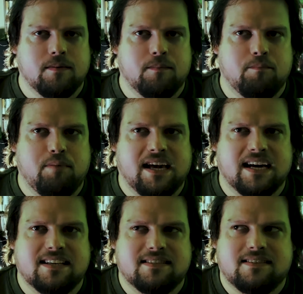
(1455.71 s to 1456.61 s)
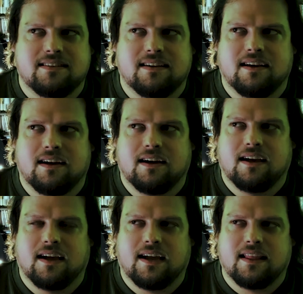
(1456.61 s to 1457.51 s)
Because
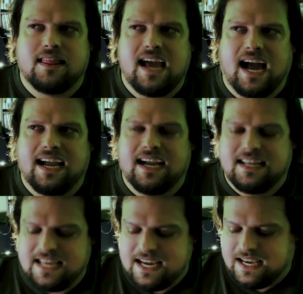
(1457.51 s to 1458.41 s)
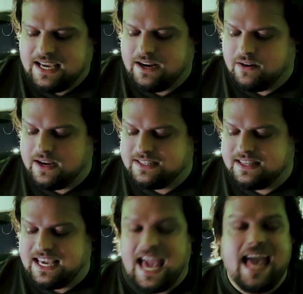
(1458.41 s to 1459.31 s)
the idea here is at
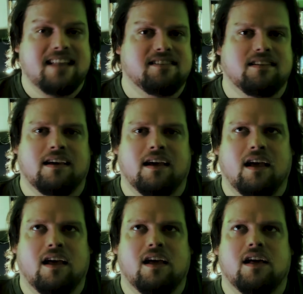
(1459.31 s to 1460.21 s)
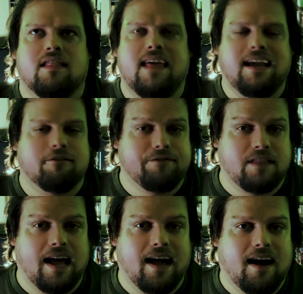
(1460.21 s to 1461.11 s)
the end, they could
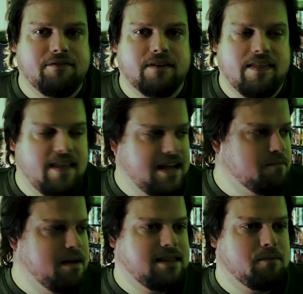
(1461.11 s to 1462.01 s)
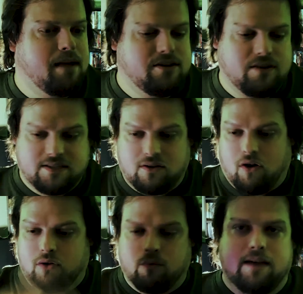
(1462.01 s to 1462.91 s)
fly off and they could make the Matrix
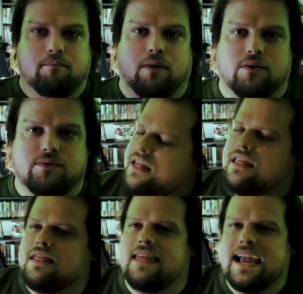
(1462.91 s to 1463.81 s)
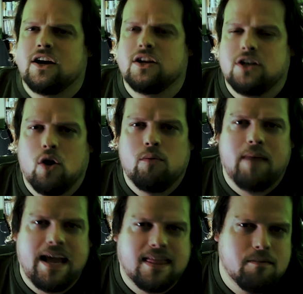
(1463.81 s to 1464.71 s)
all rainbows. They could go
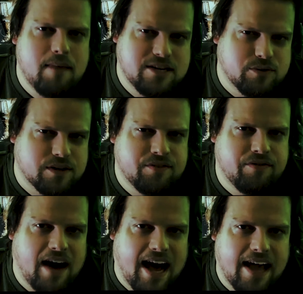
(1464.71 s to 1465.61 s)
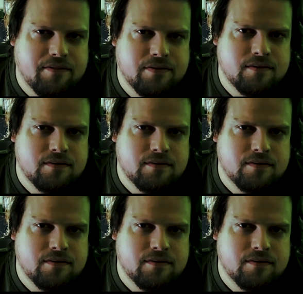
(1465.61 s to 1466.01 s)
make the Matrix 5.